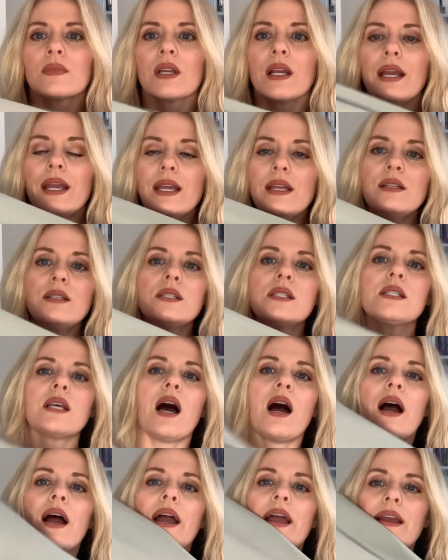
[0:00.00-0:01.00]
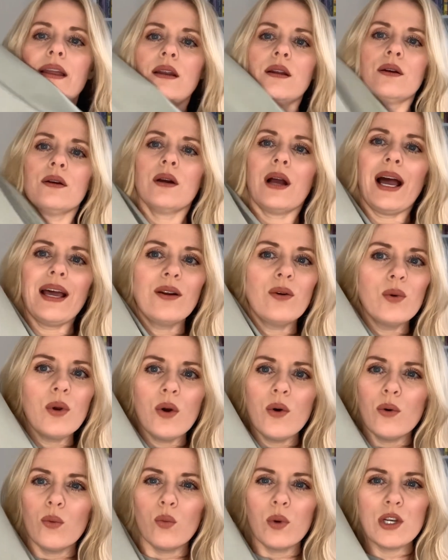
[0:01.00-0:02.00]
inside, I don't
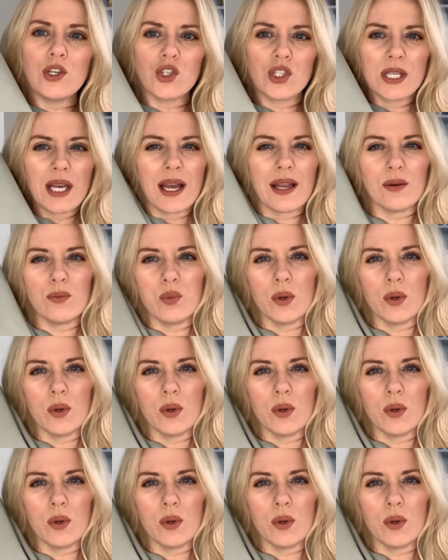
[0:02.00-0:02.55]
know which side